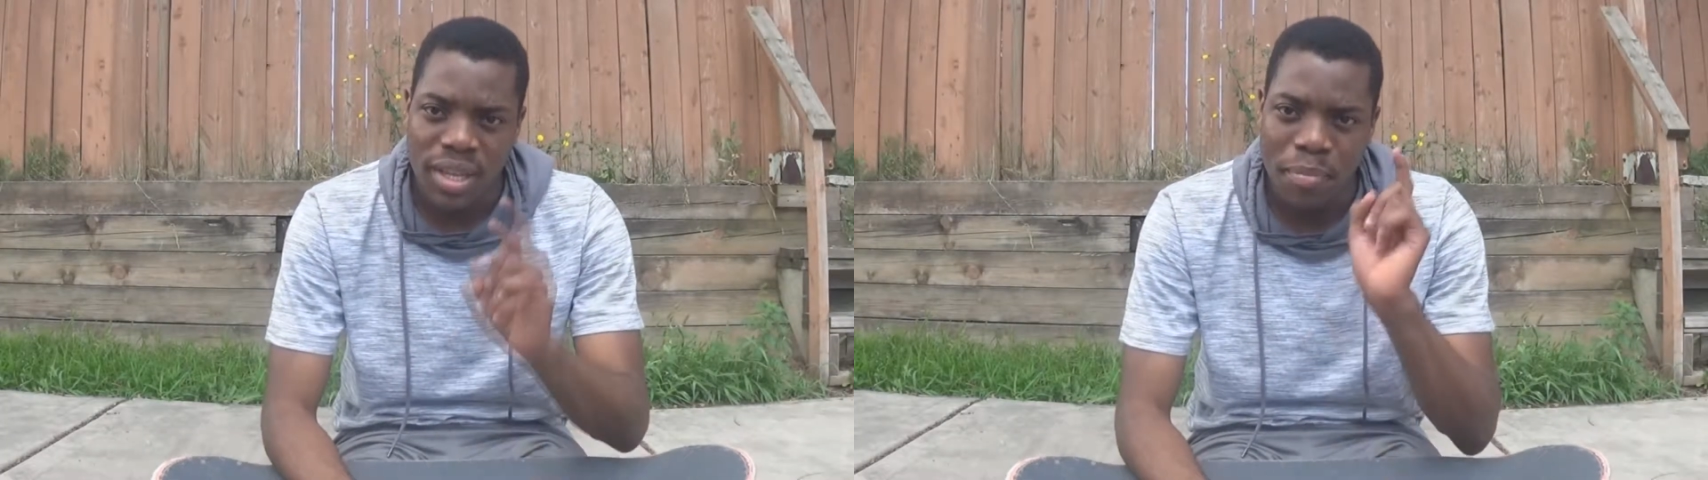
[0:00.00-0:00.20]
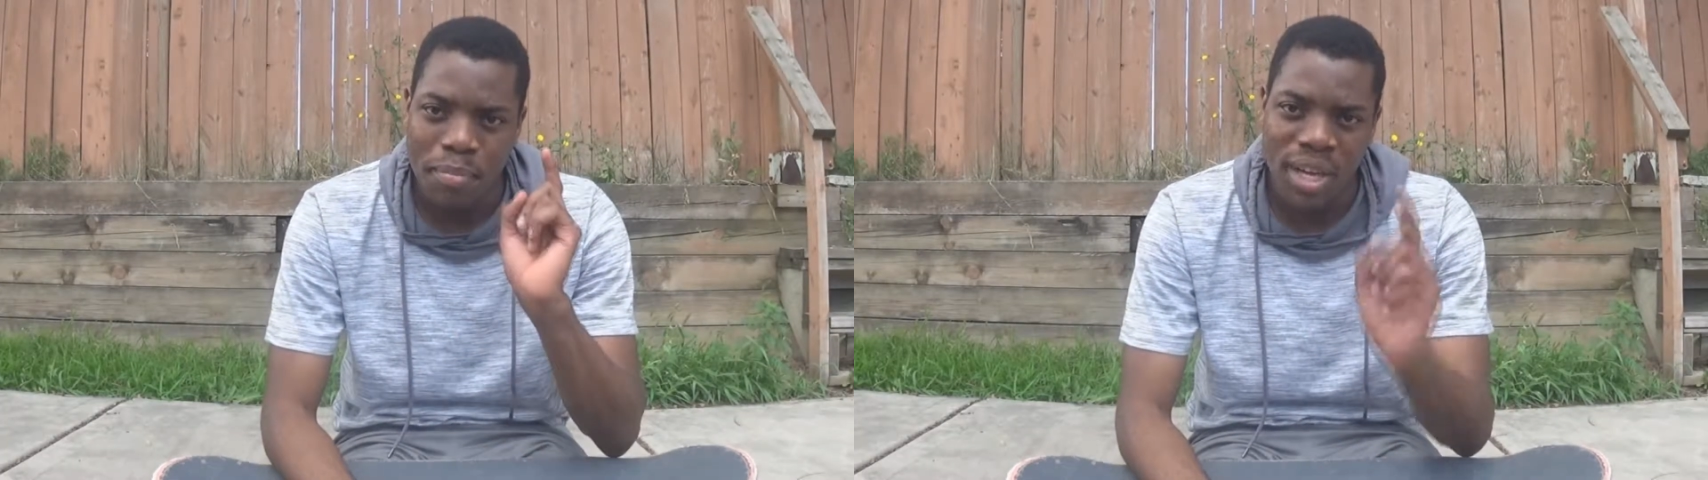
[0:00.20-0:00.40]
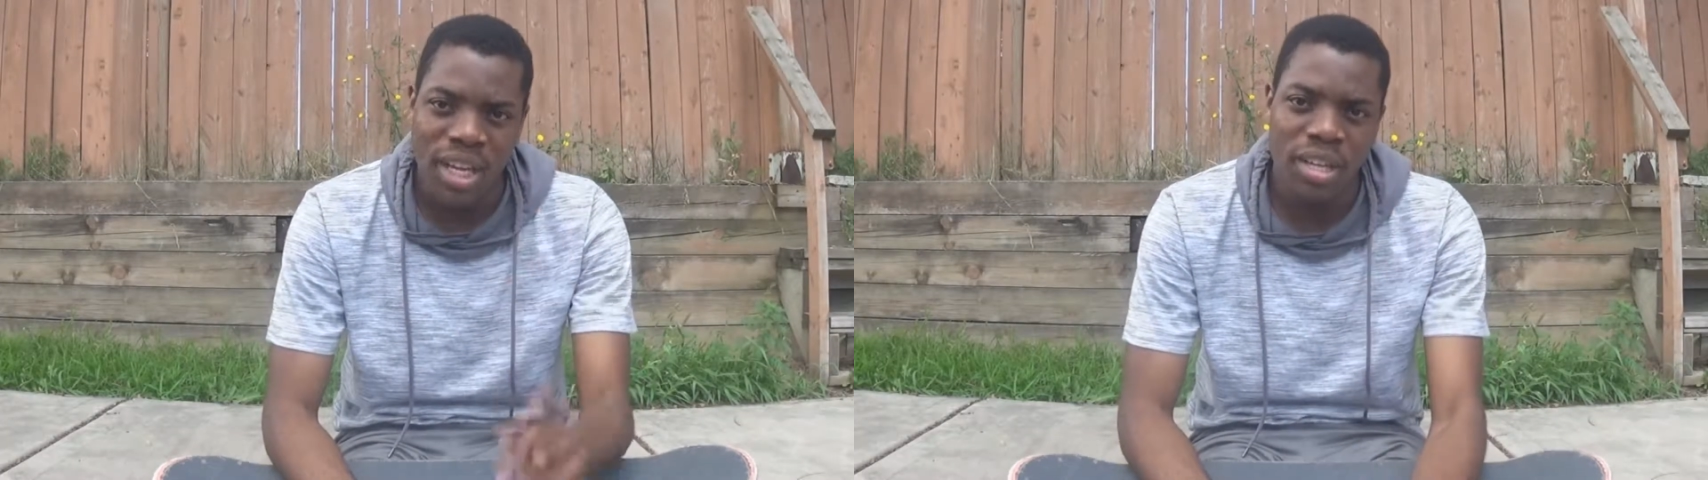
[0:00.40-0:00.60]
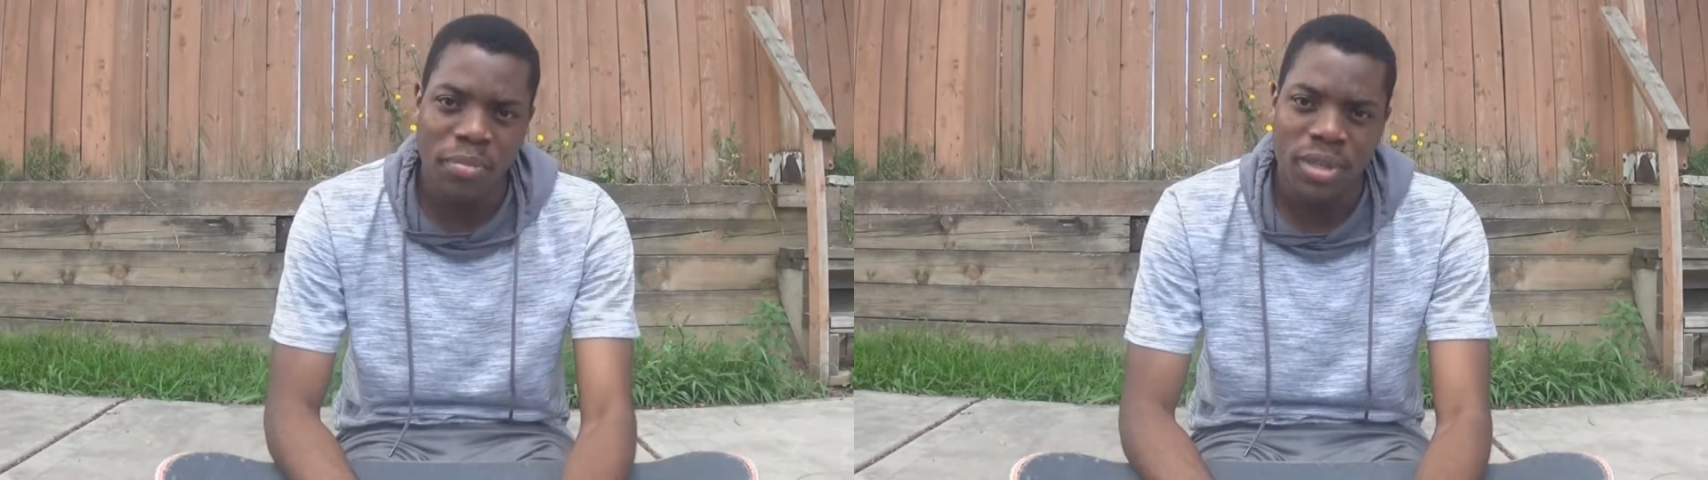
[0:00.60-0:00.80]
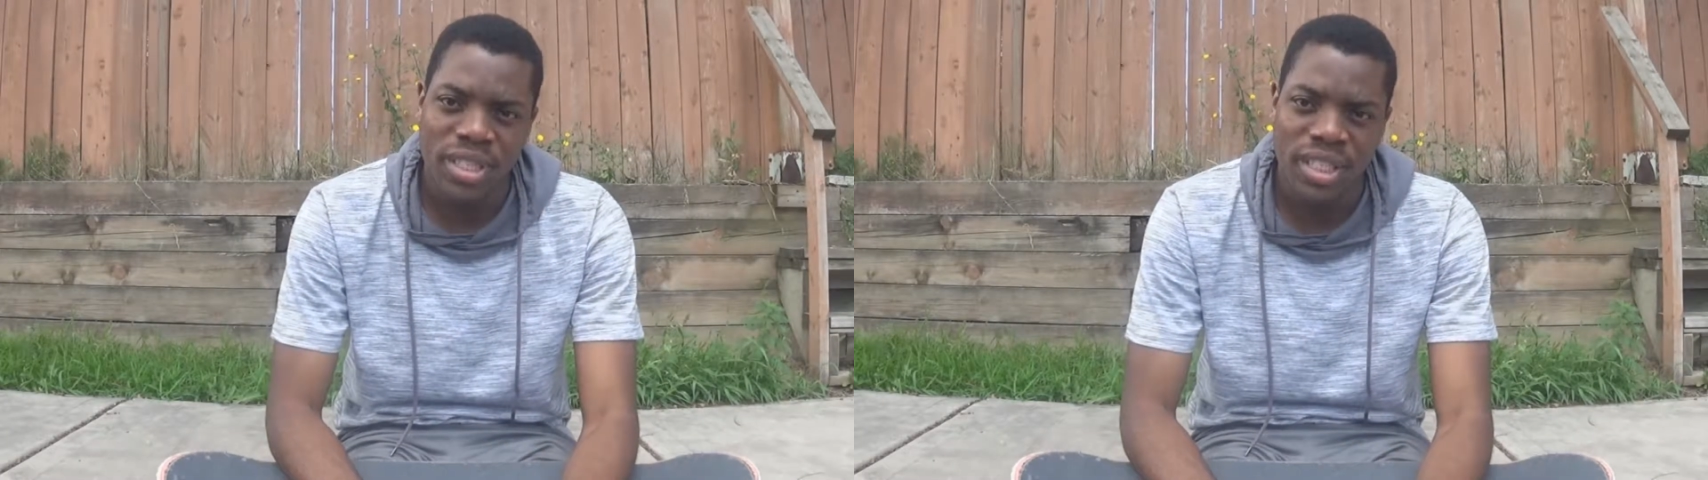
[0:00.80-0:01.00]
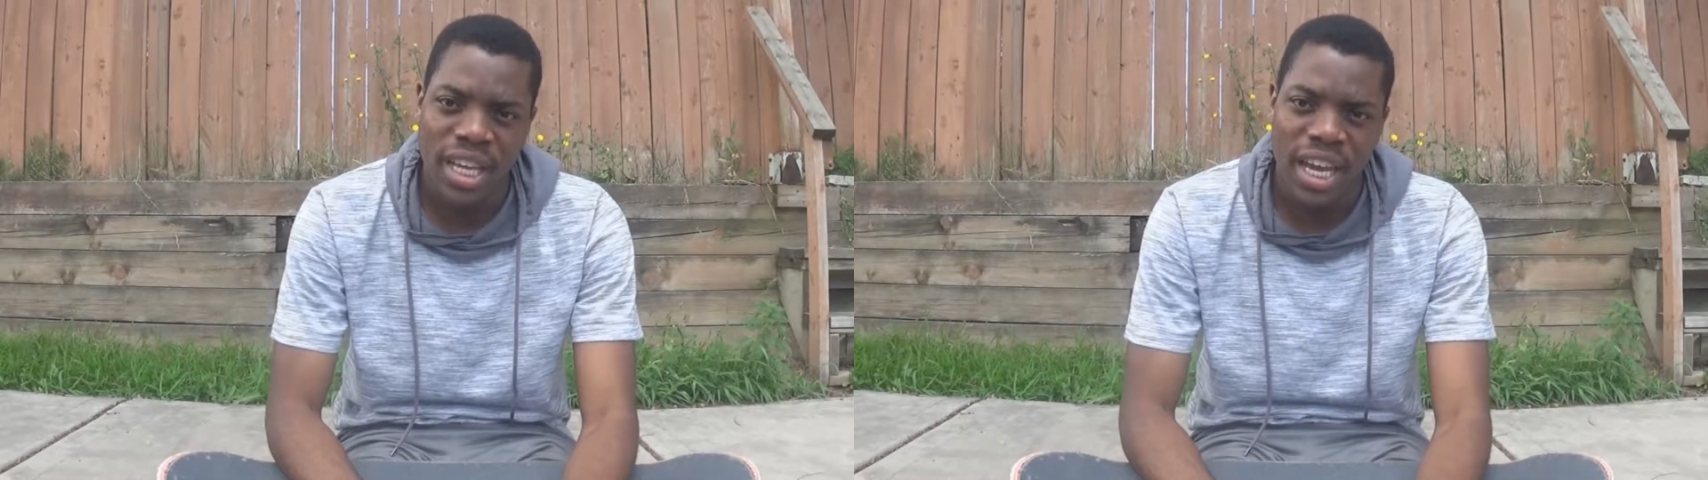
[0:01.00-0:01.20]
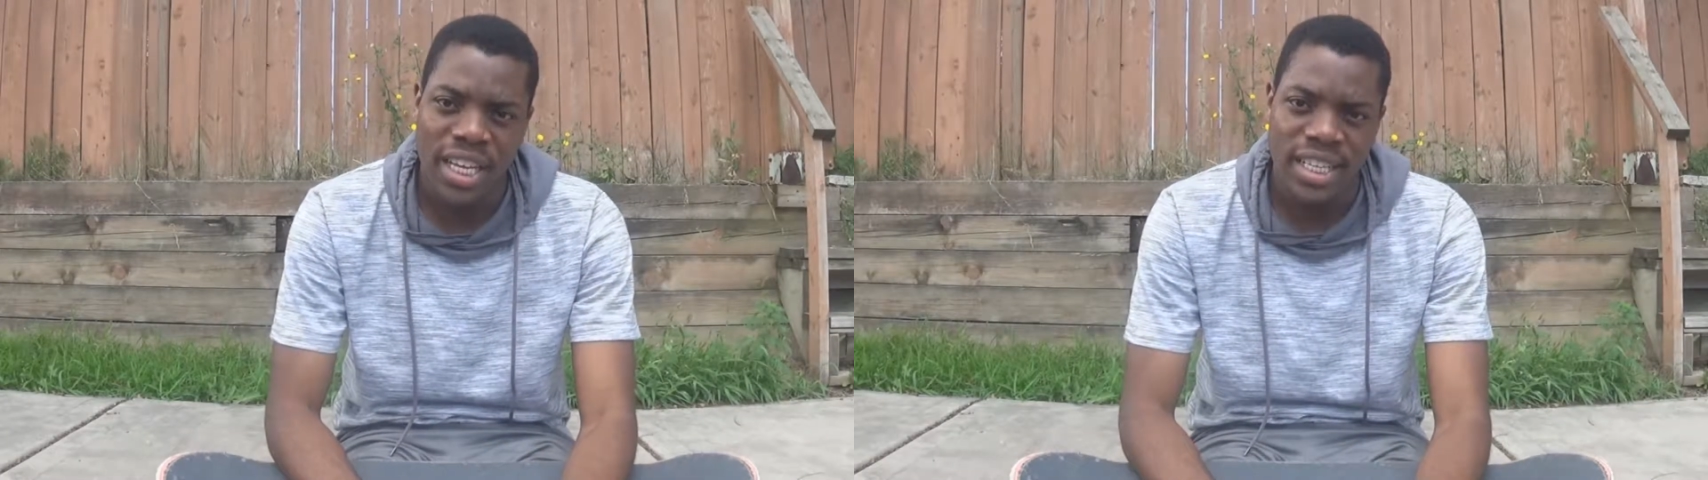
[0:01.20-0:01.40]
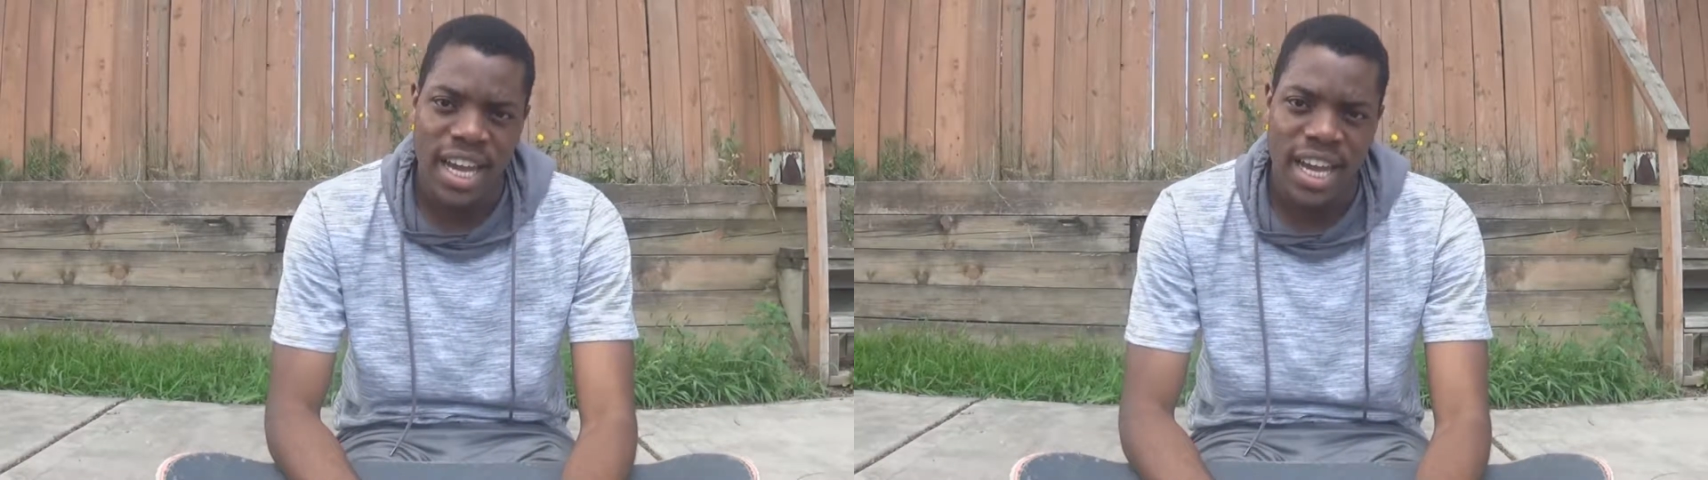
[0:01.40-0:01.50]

the main mistake